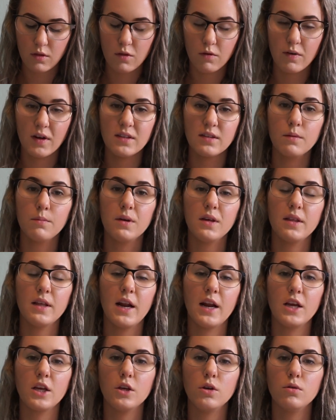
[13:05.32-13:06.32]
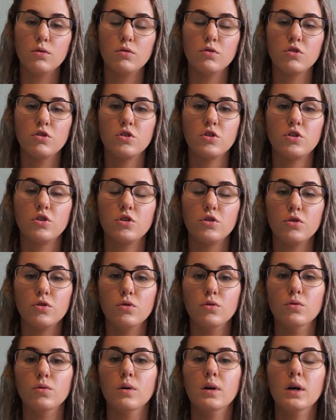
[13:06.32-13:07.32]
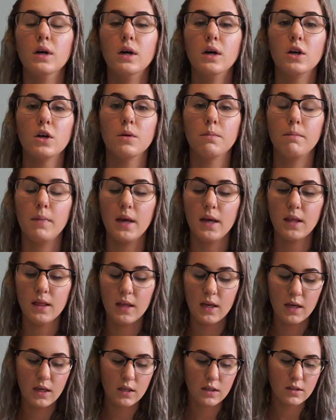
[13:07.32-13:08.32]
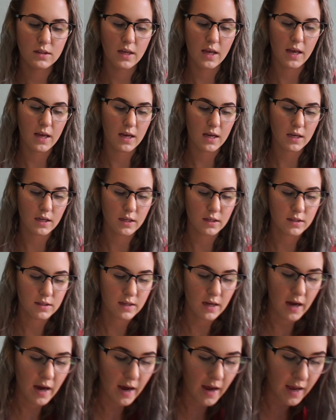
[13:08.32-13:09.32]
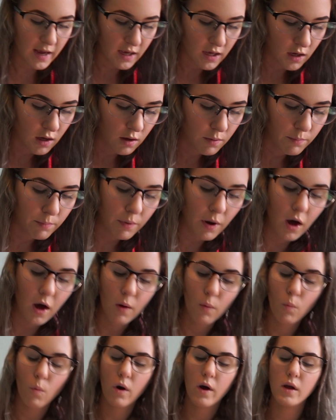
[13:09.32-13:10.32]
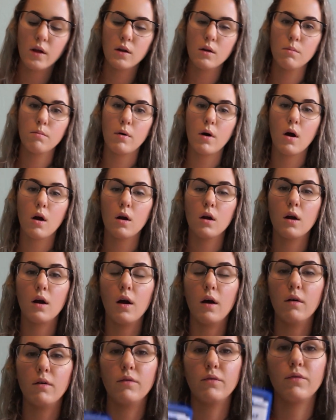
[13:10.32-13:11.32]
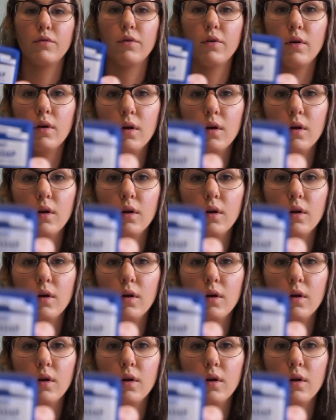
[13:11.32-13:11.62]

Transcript: the recipe that I used to make these is I bought 1 bar of